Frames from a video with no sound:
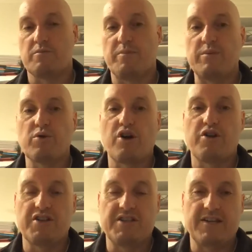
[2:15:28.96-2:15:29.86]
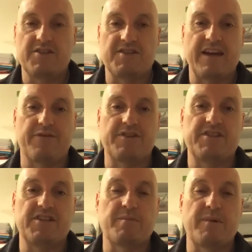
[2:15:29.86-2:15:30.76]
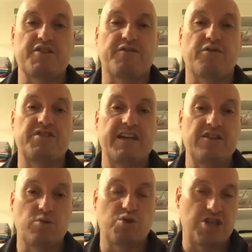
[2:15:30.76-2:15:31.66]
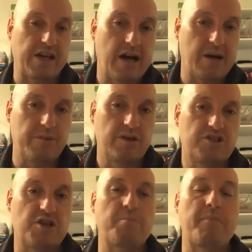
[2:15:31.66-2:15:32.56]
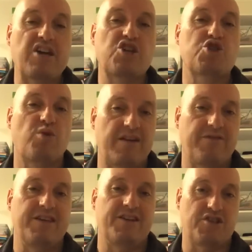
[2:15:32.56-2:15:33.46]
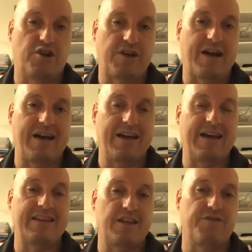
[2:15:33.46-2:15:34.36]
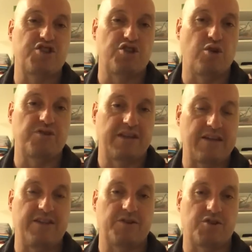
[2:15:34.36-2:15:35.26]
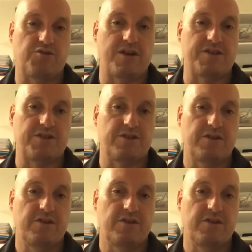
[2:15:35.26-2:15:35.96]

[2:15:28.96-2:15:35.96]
People go to the dentist every six months for a dental checkup to make sure everything is okay, and if it's not, to get things addressed.